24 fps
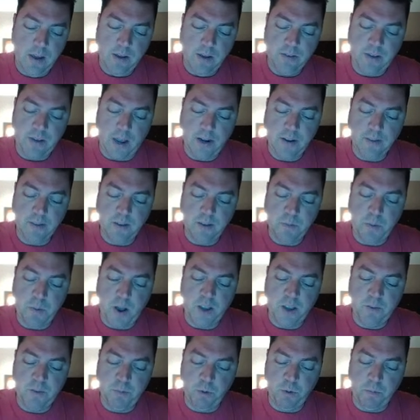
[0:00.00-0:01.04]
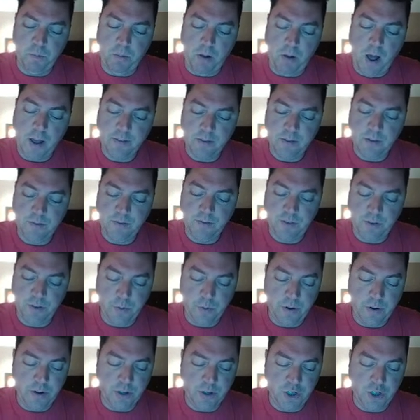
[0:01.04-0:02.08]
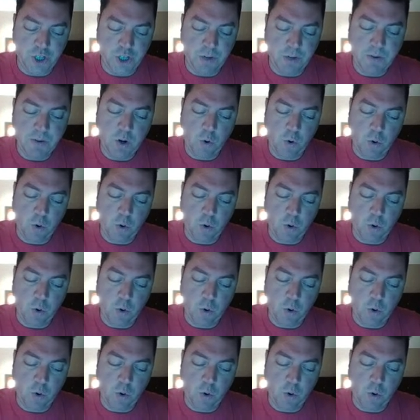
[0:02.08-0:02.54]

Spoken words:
Citing this possible positive student achievement